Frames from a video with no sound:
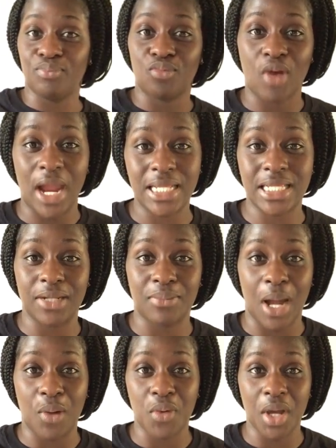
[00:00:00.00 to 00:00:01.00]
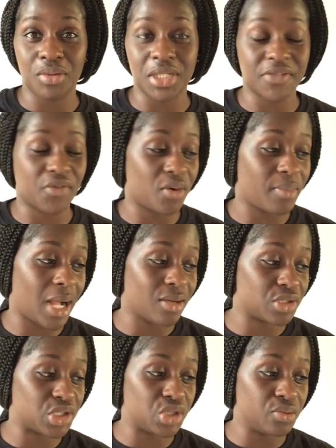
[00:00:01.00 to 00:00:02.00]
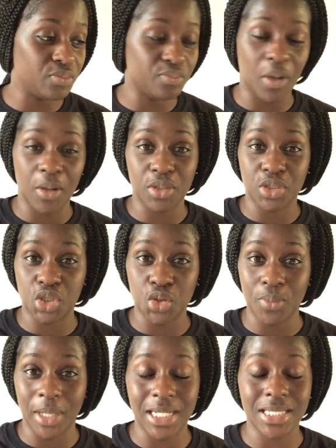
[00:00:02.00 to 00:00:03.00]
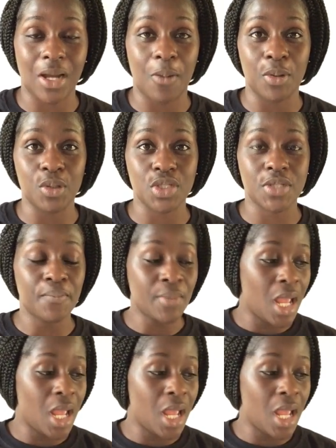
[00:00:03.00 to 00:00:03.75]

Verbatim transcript: ranted about wellness for about two minutes almost,